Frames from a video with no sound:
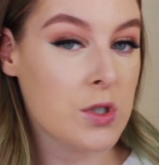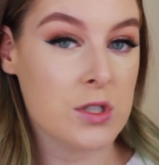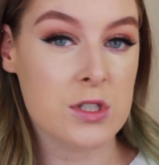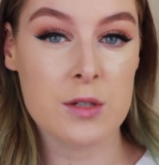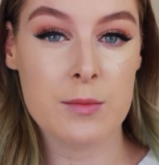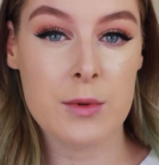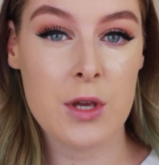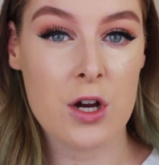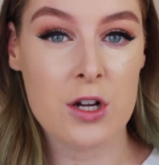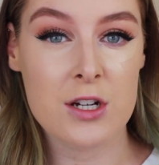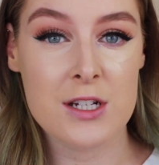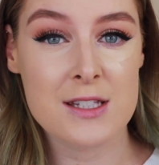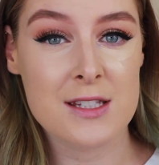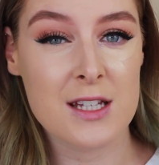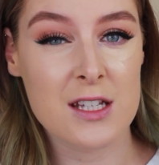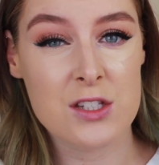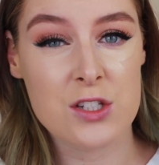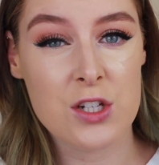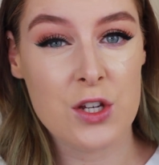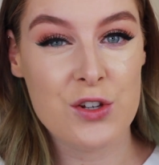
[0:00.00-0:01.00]
but to be honest,
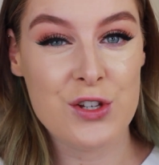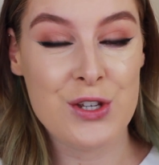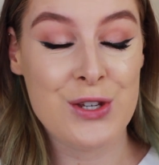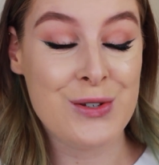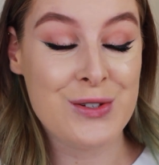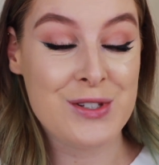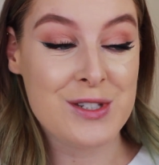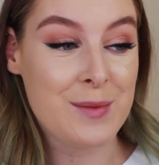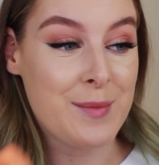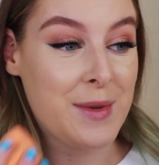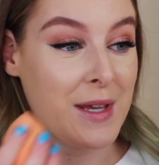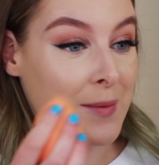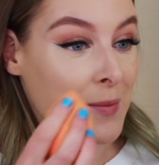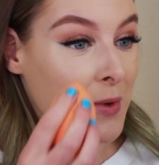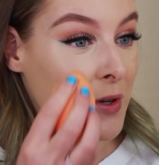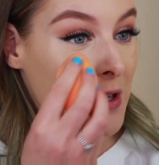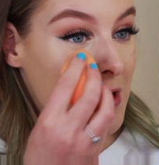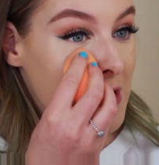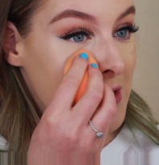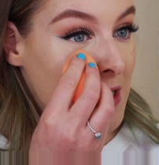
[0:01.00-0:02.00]
that's no news to me
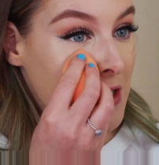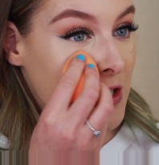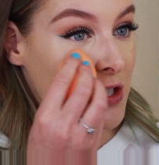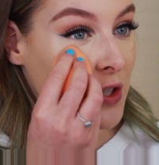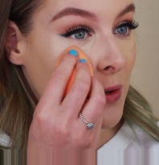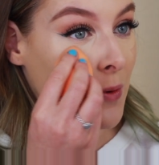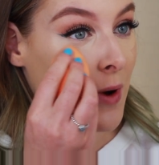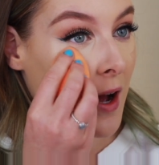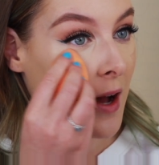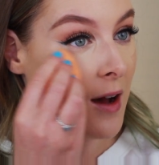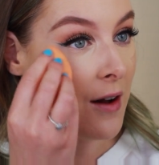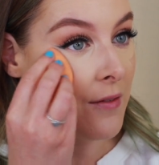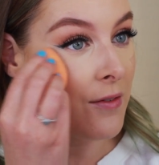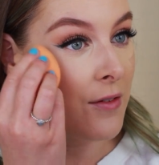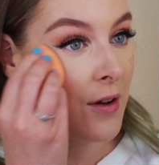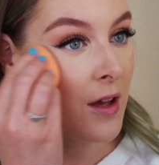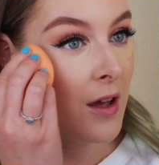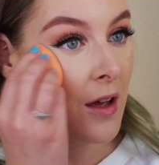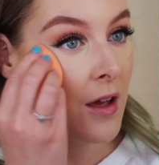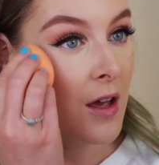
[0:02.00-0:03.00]
because I do have